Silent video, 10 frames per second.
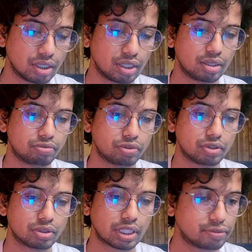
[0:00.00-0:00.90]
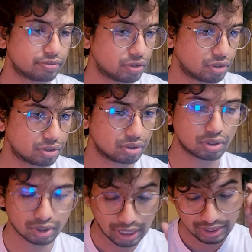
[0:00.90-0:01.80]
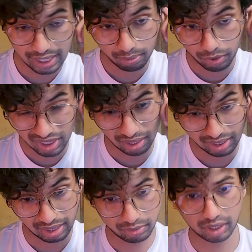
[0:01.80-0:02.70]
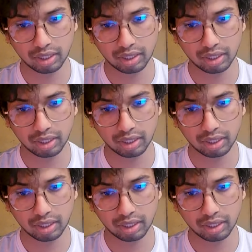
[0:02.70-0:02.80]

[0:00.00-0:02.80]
for 38 point something.